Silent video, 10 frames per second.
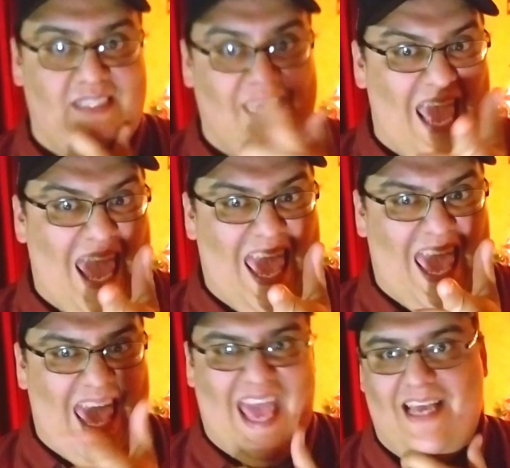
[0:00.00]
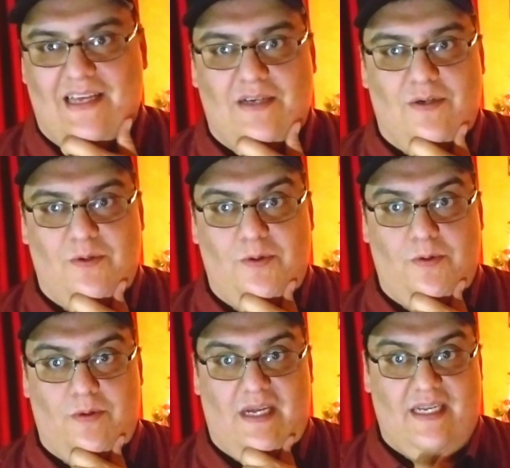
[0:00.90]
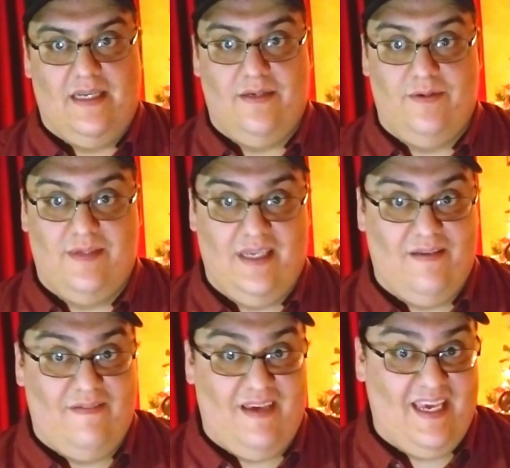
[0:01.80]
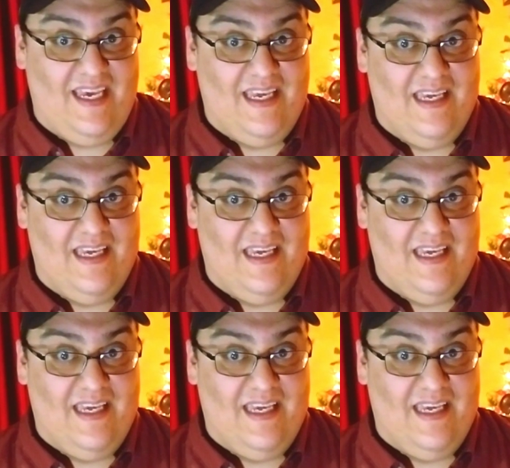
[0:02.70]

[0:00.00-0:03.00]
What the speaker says: Yeah. Ooh, I need a new TV.